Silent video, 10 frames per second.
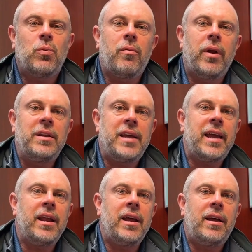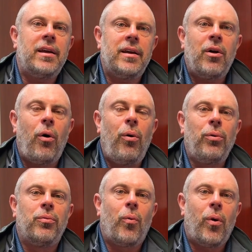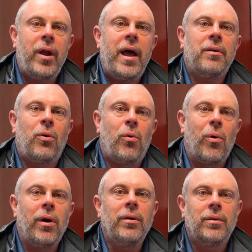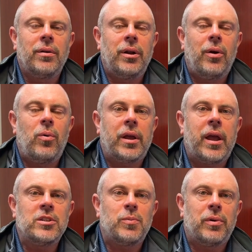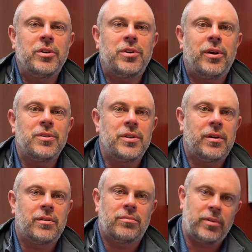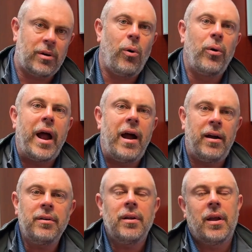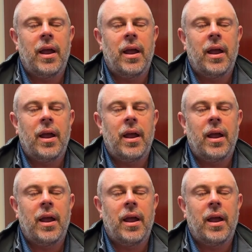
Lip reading: we're really taking an old, worn-out core. You know, when a customer returns their old iron,